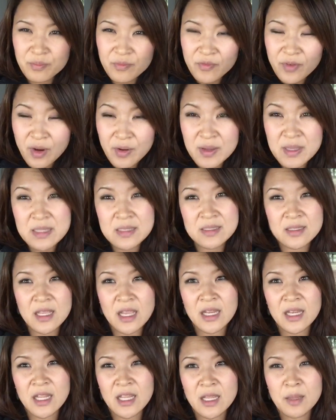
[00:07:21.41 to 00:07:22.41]
very
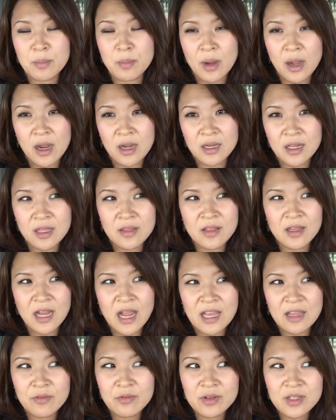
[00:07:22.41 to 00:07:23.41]
skinny body, then
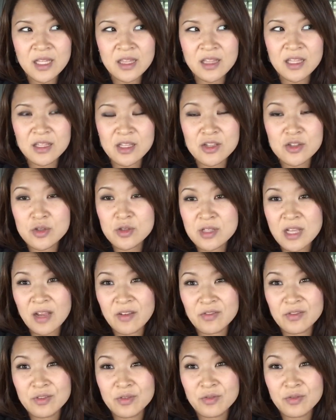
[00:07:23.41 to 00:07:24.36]
I really think that you just have